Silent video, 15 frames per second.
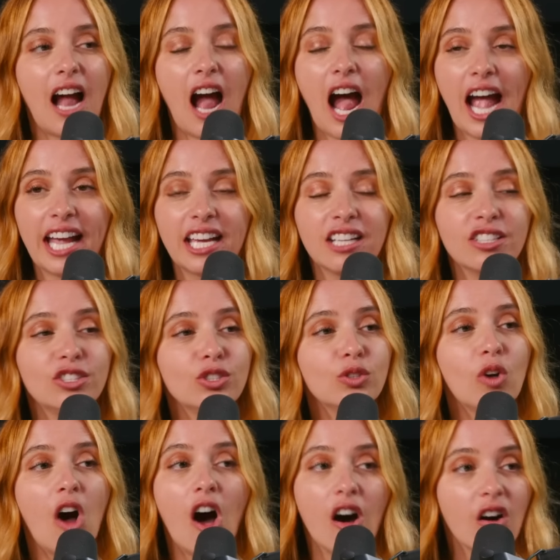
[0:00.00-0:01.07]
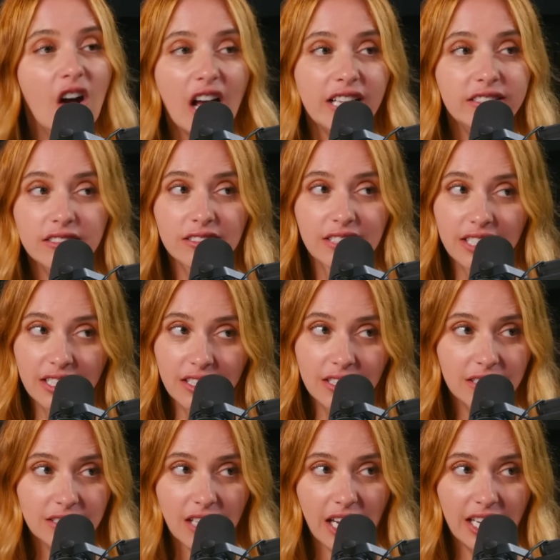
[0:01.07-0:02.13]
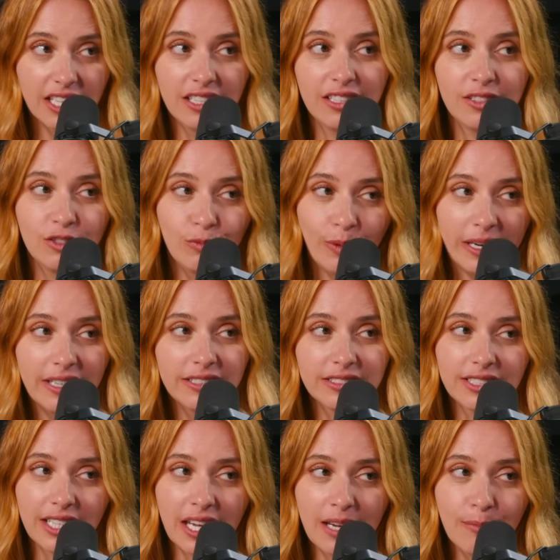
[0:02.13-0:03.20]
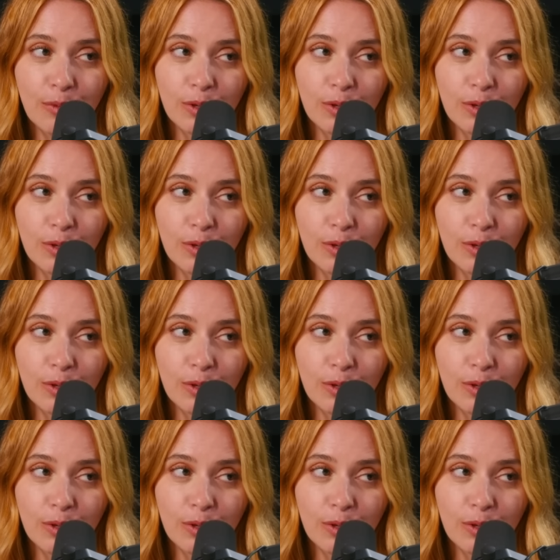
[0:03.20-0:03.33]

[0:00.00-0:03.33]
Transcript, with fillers: make... I can do all kinds of things. I can wear it as a cape